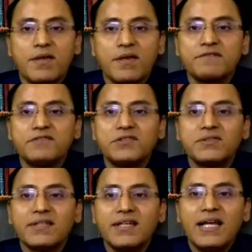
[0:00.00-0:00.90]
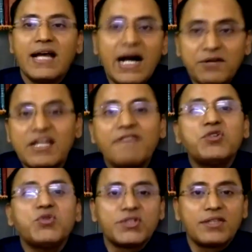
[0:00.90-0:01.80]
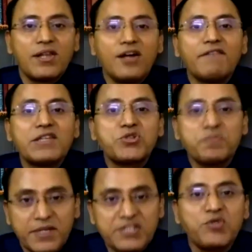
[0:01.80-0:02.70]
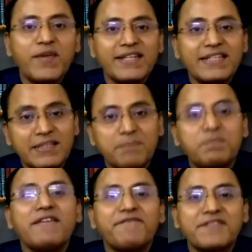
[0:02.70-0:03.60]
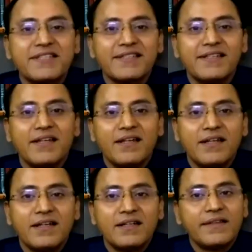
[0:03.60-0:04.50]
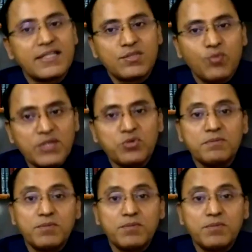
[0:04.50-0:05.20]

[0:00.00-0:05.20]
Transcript: the world, how they have used the language to persuade in the briefs that's one good book.